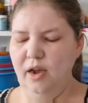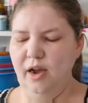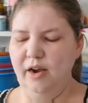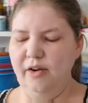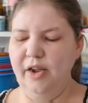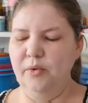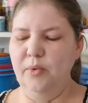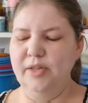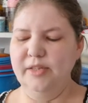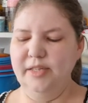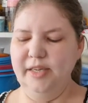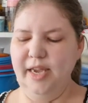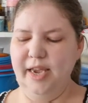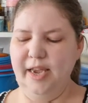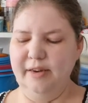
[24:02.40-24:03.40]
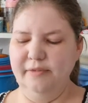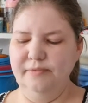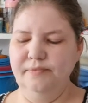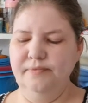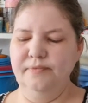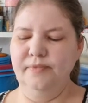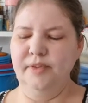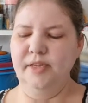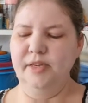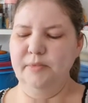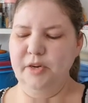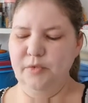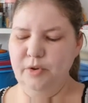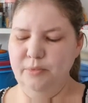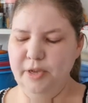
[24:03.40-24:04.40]
All right, once again, I'm
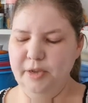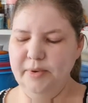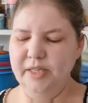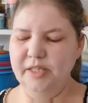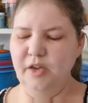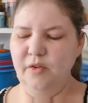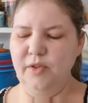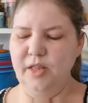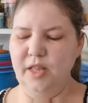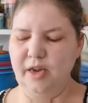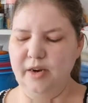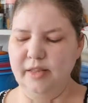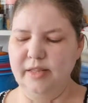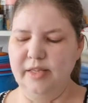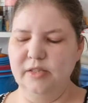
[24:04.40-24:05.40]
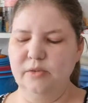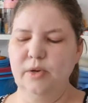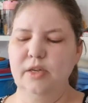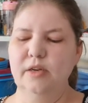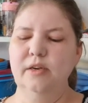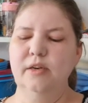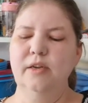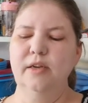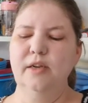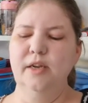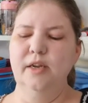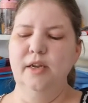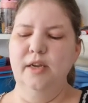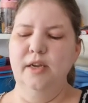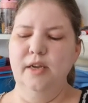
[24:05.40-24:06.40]
going to repeat myself a lot on this one.
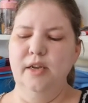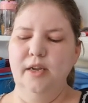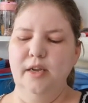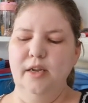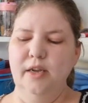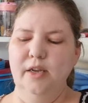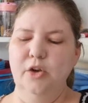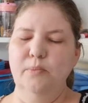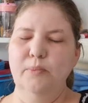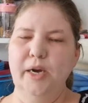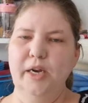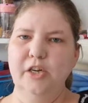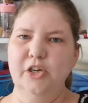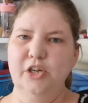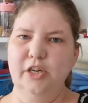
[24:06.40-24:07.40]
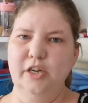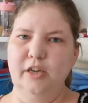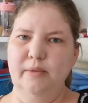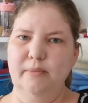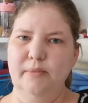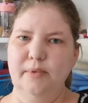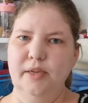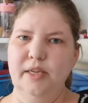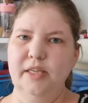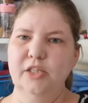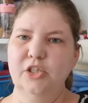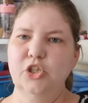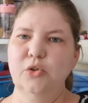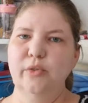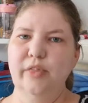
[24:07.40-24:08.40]
Your buttercream
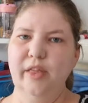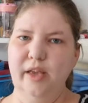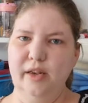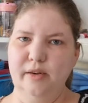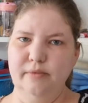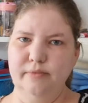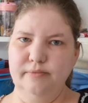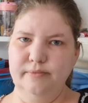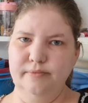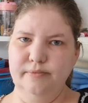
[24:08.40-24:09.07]
is too thin.